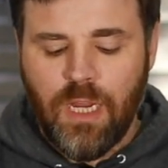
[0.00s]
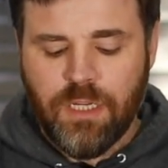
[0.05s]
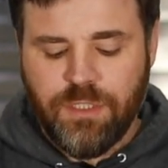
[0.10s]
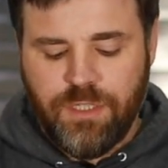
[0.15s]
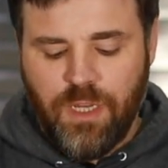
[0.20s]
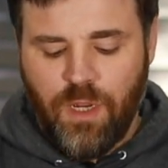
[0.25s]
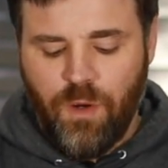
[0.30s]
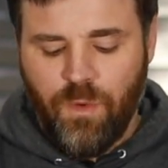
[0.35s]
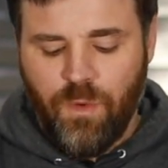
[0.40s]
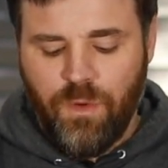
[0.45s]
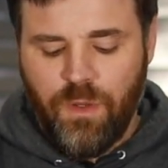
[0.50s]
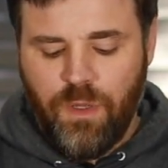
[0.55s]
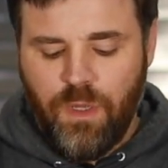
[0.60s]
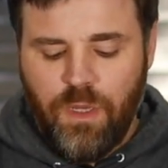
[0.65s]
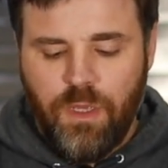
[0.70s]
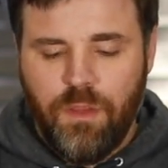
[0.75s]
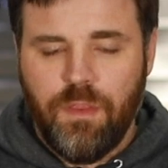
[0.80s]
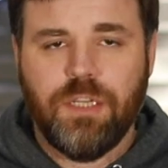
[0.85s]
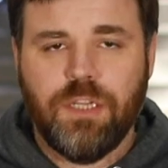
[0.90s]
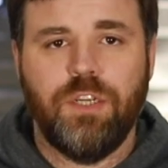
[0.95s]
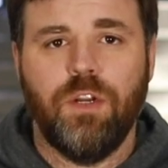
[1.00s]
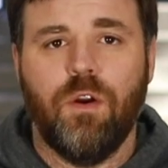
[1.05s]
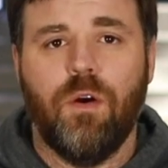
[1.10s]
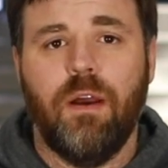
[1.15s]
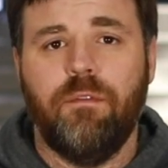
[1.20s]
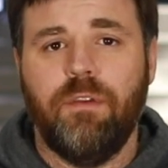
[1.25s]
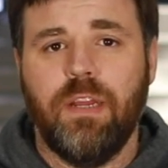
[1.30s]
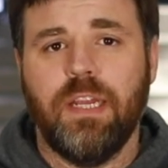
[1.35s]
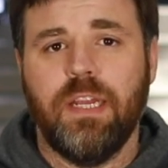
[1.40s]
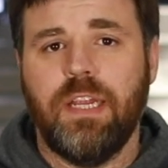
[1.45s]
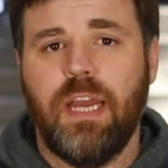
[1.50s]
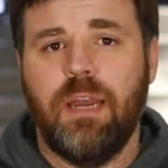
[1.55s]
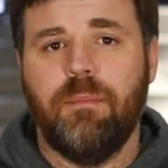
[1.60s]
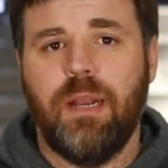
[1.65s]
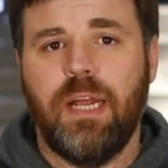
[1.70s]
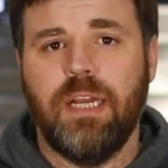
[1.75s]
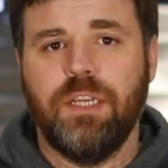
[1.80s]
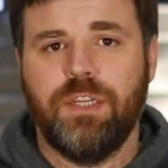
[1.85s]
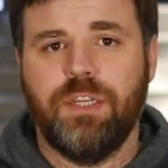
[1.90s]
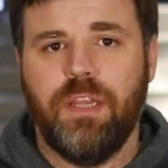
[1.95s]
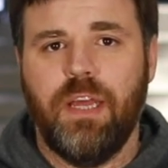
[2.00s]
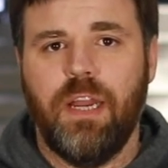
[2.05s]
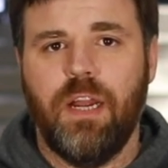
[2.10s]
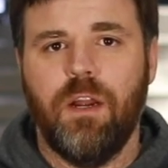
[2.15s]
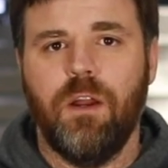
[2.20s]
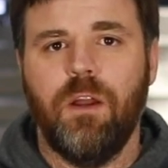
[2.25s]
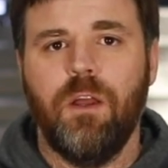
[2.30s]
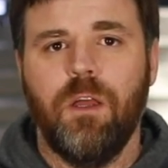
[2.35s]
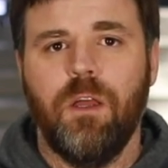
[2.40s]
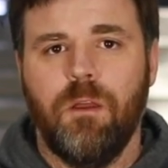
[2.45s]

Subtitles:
so that you don't have any contamination there.